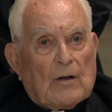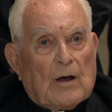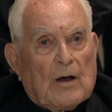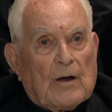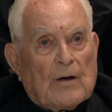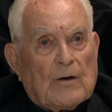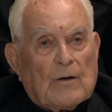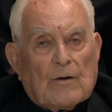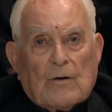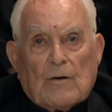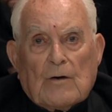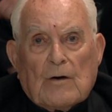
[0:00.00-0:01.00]
I,
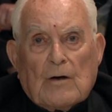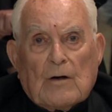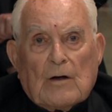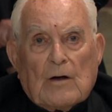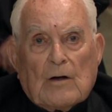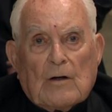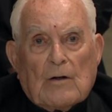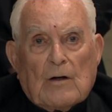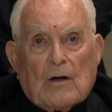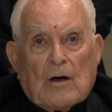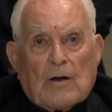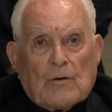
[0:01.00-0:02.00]
uh,
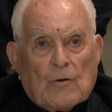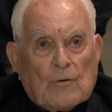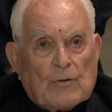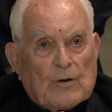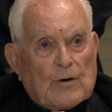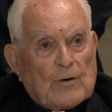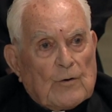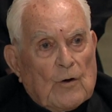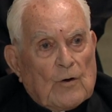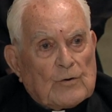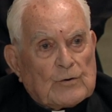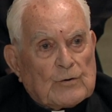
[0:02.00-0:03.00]
I know that it
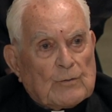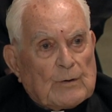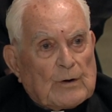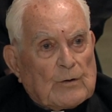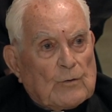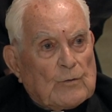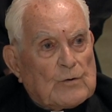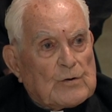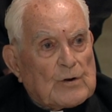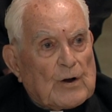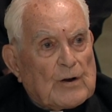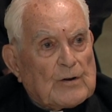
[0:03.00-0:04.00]
also includes
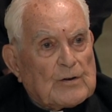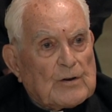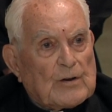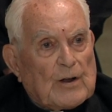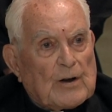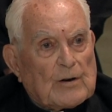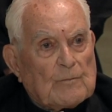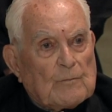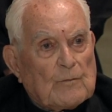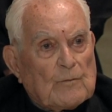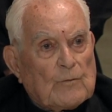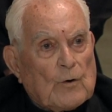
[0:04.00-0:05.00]
science in that
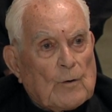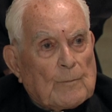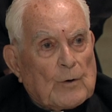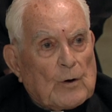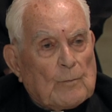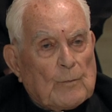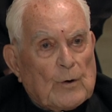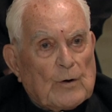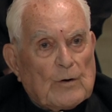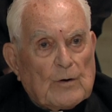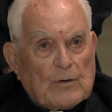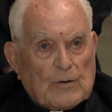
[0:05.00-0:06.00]
formula,
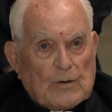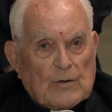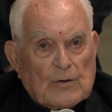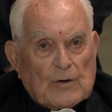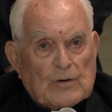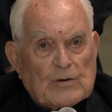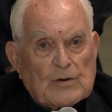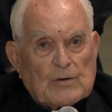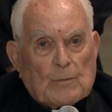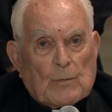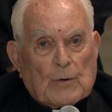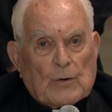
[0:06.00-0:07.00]
but this is
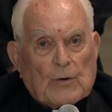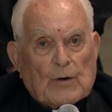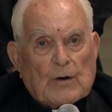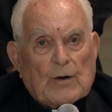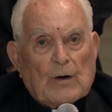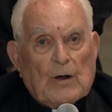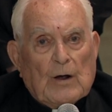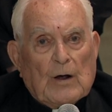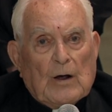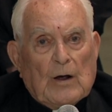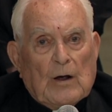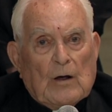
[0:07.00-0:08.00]
a building
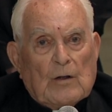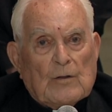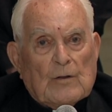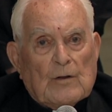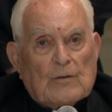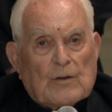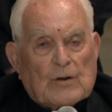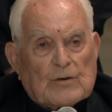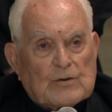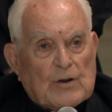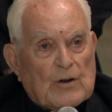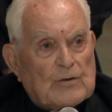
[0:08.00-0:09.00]
that
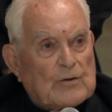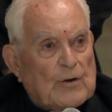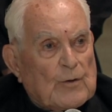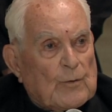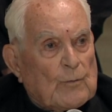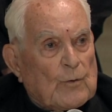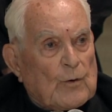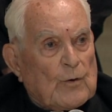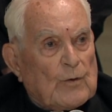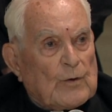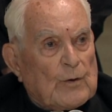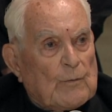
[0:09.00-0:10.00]
says to the
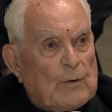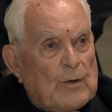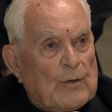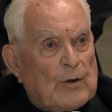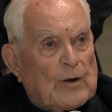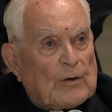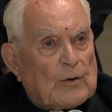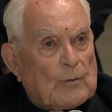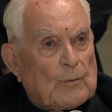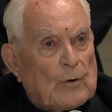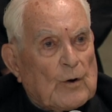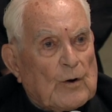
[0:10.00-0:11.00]
world that we think
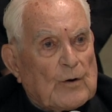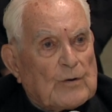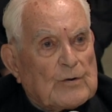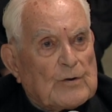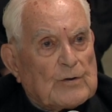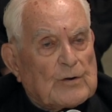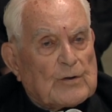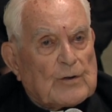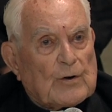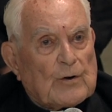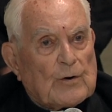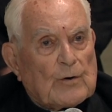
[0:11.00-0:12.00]
liberal arts is at
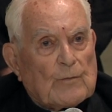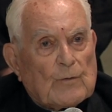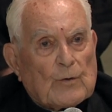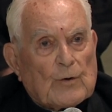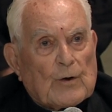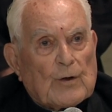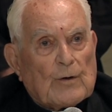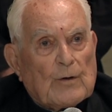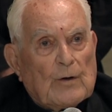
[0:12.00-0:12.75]
the heart of learning,